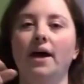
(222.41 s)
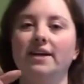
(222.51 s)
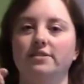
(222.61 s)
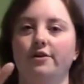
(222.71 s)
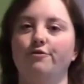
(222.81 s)

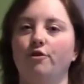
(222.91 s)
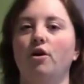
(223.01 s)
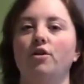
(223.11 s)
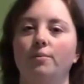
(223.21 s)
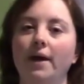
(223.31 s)
exit for
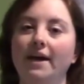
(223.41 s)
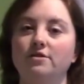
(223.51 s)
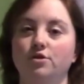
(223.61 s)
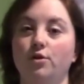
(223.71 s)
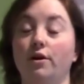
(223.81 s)
all the
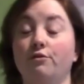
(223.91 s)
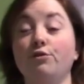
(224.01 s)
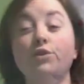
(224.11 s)
paint. So you have